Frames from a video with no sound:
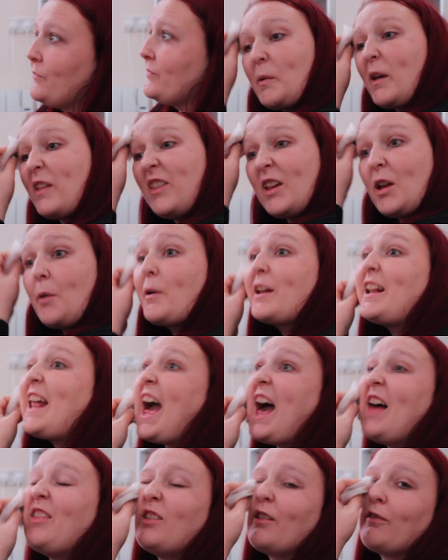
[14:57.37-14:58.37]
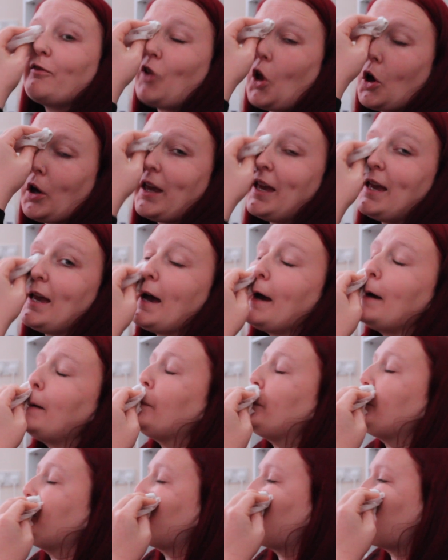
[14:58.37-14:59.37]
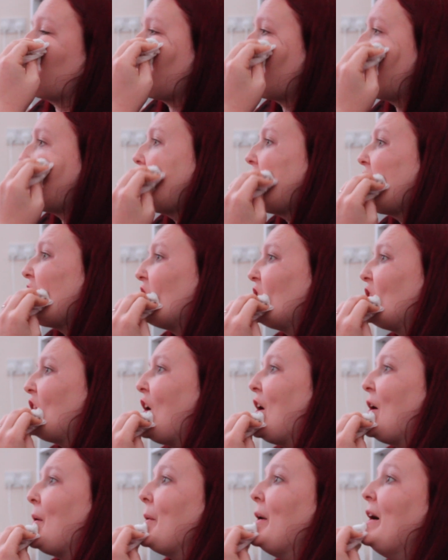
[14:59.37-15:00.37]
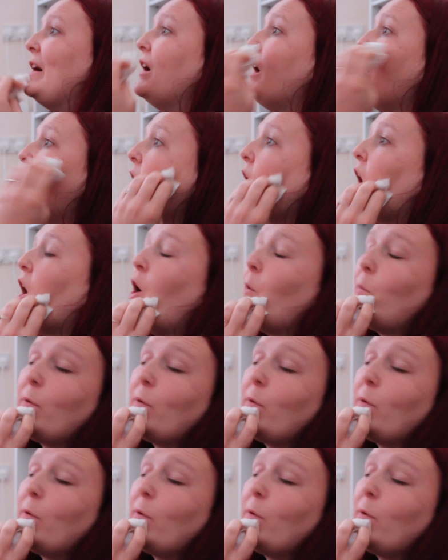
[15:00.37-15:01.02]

But I think I'm going to end the vlog here. So I